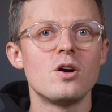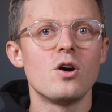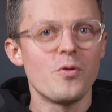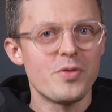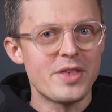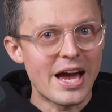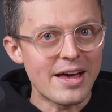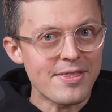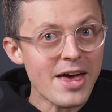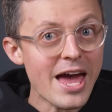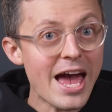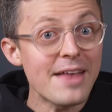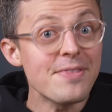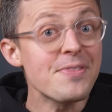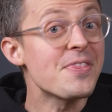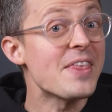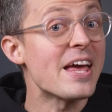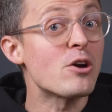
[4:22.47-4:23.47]
On the other
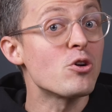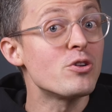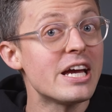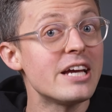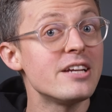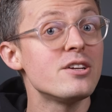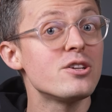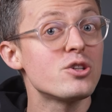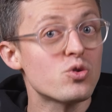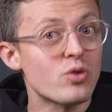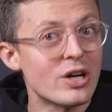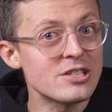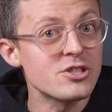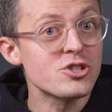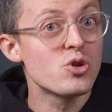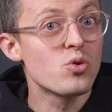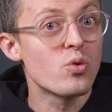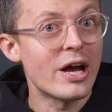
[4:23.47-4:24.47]
hand, they contain
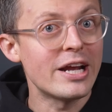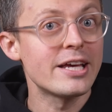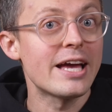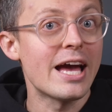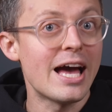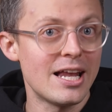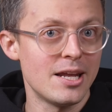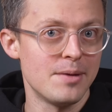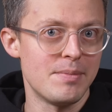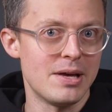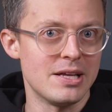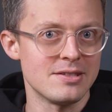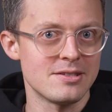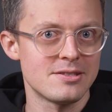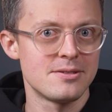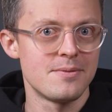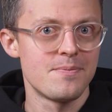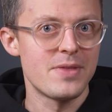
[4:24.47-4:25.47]
transuranic
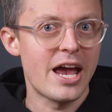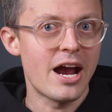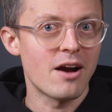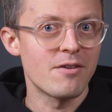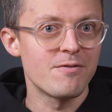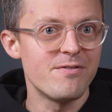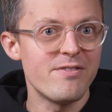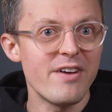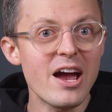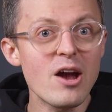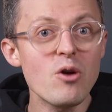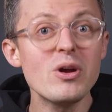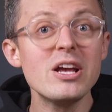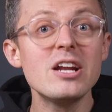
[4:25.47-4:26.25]
elements. They are very